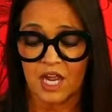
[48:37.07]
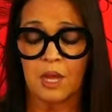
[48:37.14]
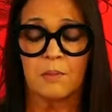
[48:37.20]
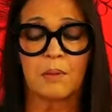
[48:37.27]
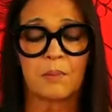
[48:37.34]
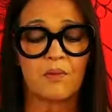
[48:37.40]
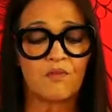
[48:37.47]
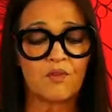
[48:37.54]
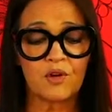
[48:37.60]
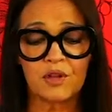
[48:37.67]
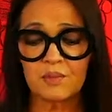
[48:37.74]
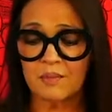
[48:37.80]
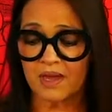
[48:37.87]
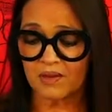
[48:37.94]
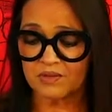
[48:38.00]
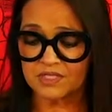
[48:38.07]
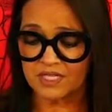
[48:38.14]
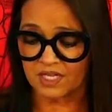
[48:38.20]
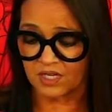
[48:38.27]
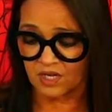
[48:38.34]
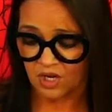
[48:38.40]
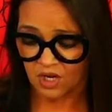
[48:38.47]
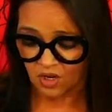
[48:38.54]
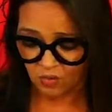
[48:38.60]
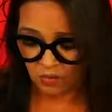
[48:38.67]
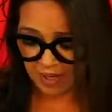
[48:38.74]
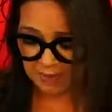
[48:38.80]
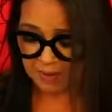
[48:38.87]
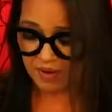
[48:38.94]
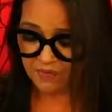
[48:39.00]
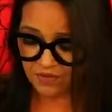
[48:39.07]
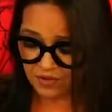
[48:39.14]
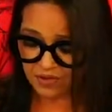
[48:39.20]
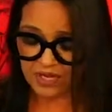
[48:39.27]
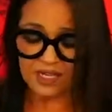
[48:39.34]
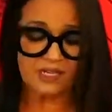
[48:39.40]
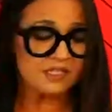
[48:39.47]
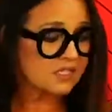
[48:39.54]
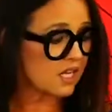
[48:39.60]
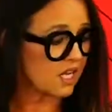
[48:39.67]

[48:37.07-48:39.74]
But before you mount it, wipe off your hands